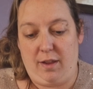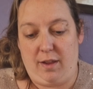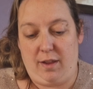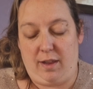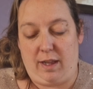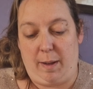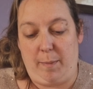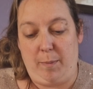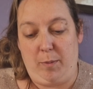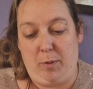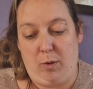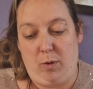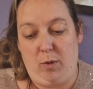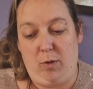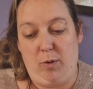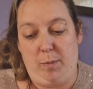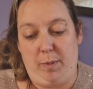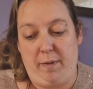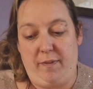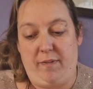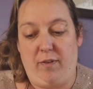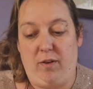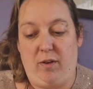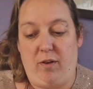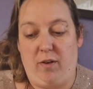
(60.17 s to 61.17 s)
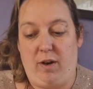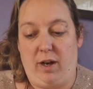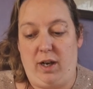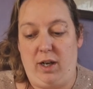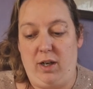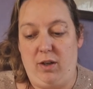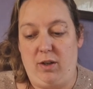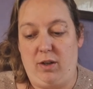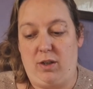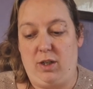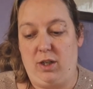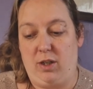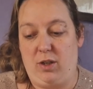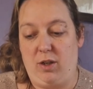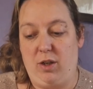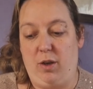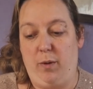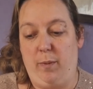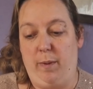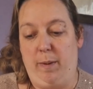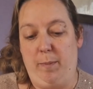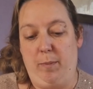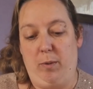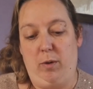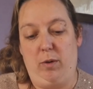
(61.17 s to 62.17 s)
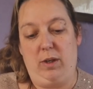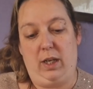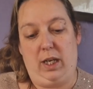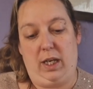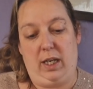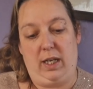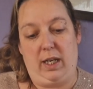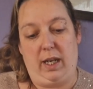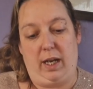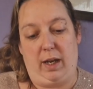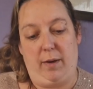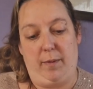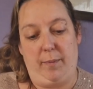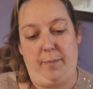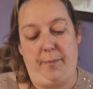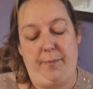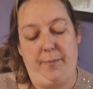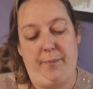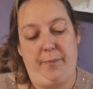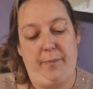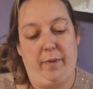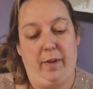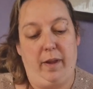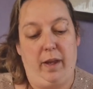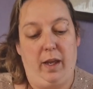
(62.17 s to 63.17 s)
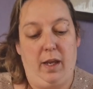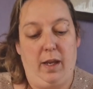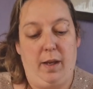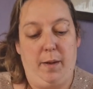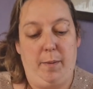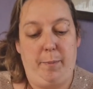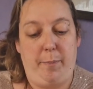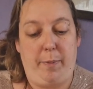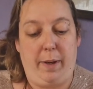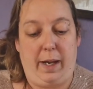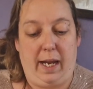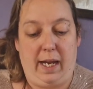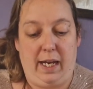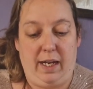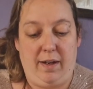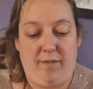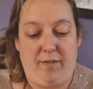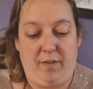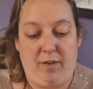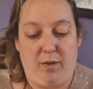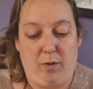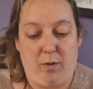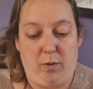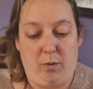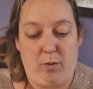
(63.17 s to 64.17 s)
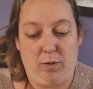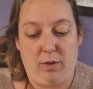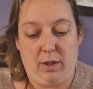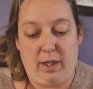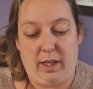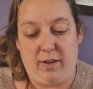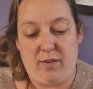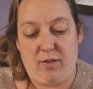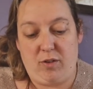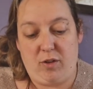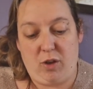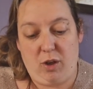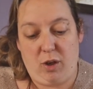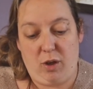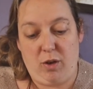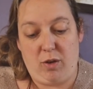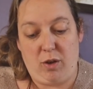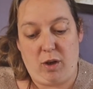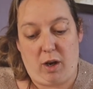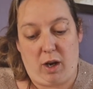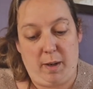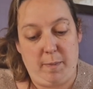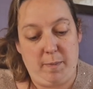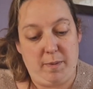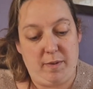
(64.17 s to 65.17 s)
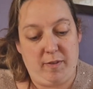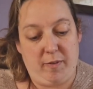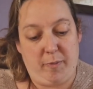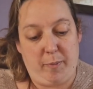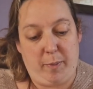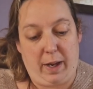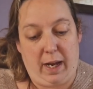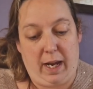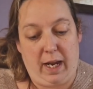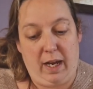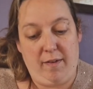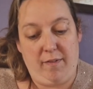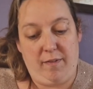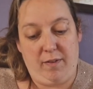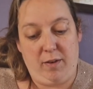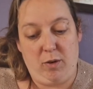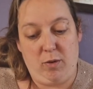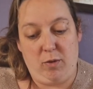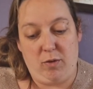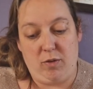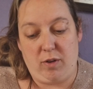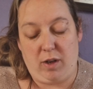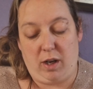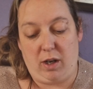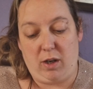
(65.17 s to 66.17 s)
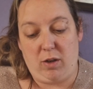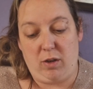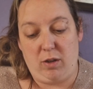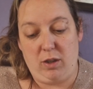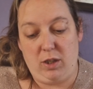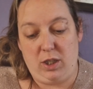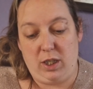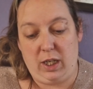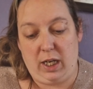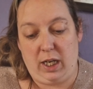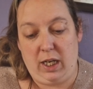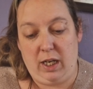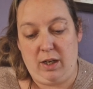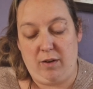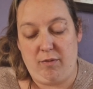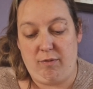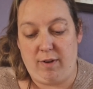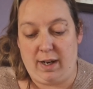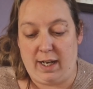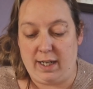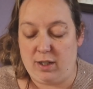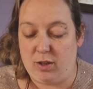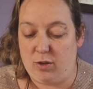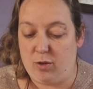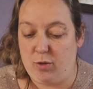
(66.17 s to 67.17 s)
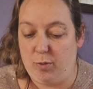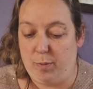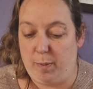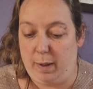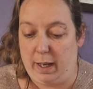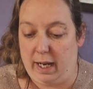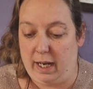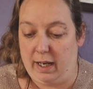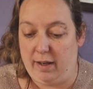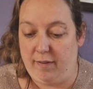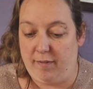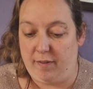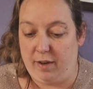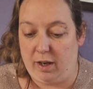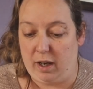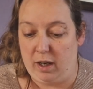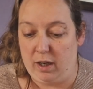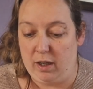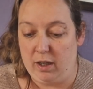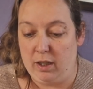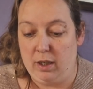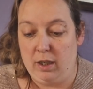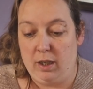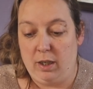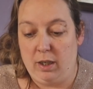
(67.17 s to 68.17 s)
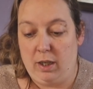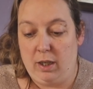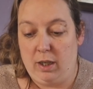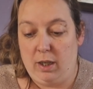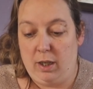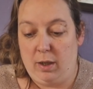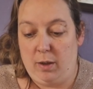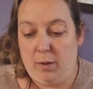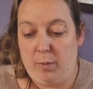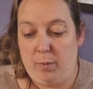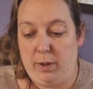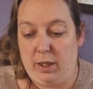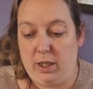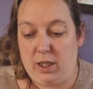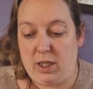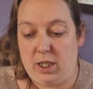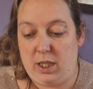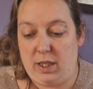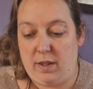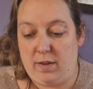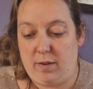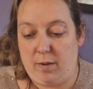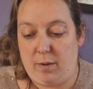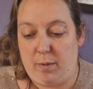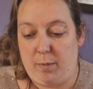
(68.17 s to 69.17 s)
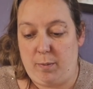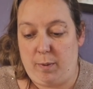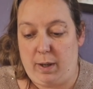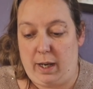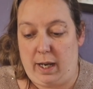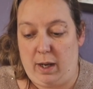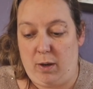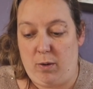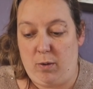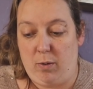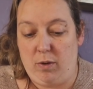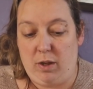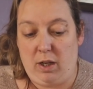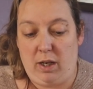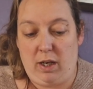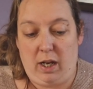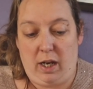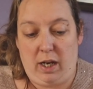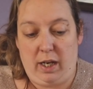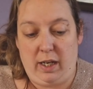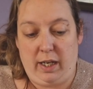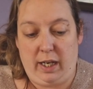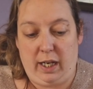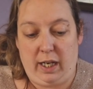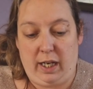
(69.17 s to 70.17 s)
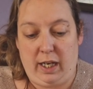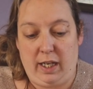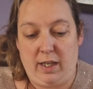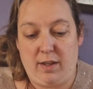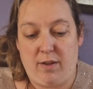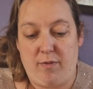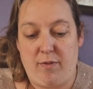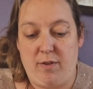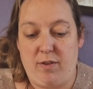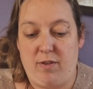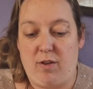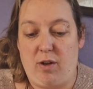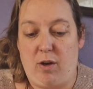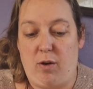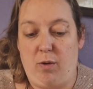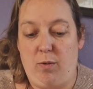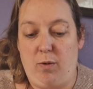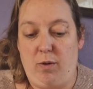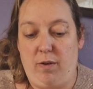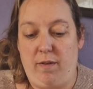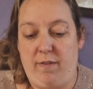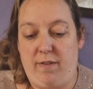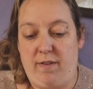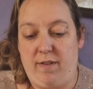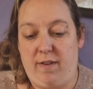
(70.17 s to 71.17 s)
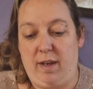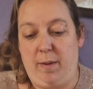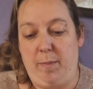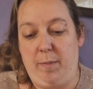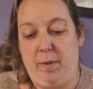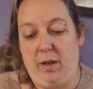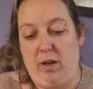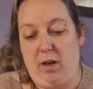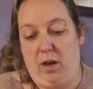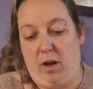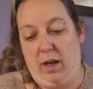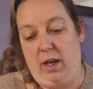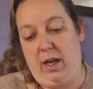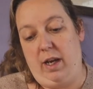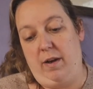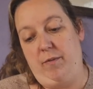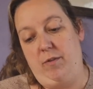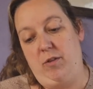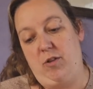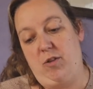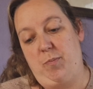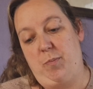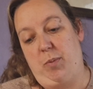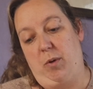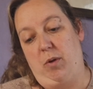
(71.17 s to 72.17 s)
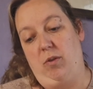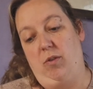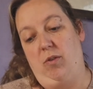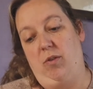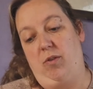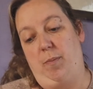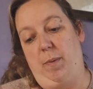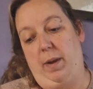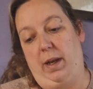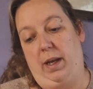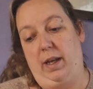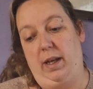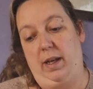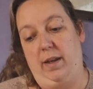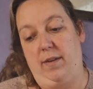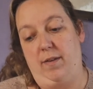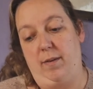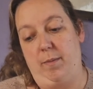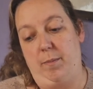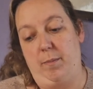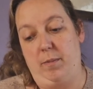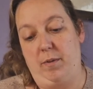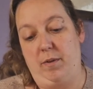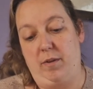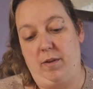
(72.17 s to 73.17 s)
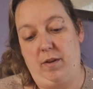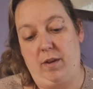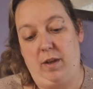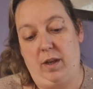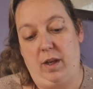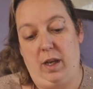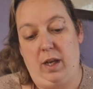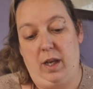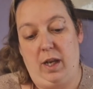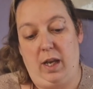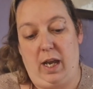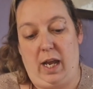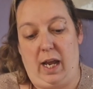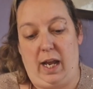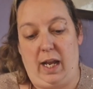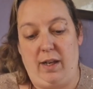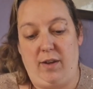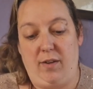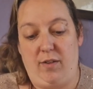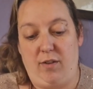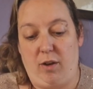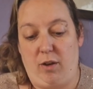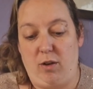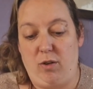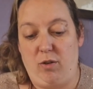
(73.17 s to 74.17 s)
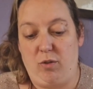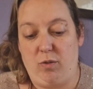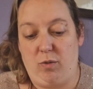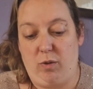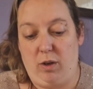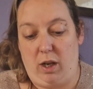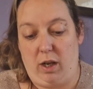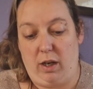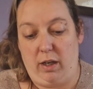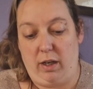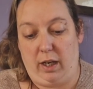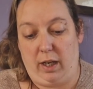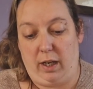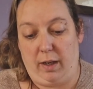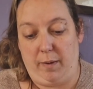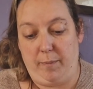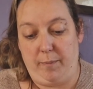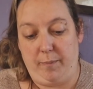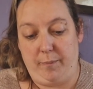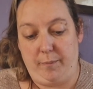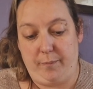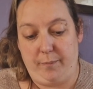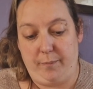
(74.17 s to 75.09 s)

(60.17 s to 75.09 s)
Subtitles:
them all before I look at 2 in more detail. Behavioural. There's 2 types of behavioural psychology. Radical behaviour, which is where all the learning is a result of stimuli and response mechanisms, and social learning.